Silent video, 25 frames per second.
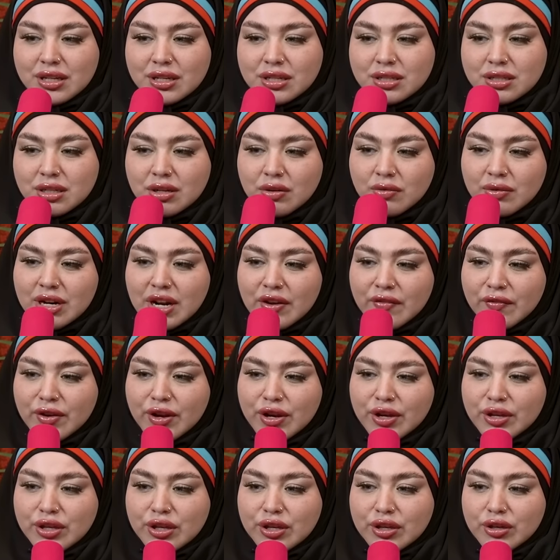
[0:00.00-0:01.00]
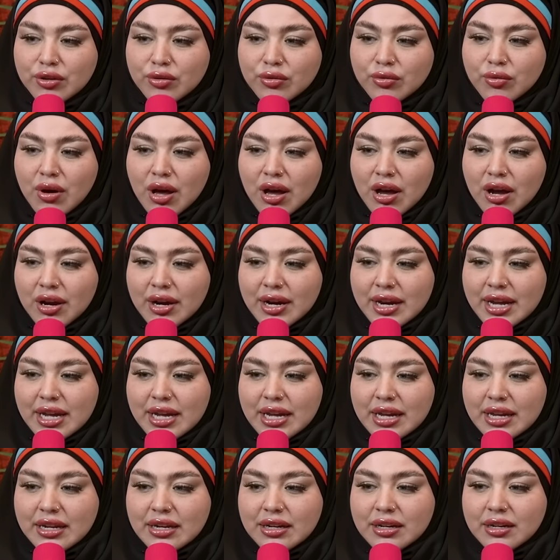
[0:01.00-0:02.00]
so whenever you are
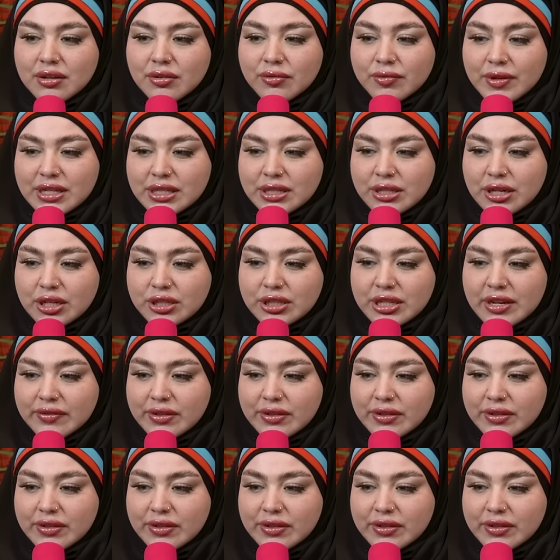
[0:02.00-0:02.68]
in research,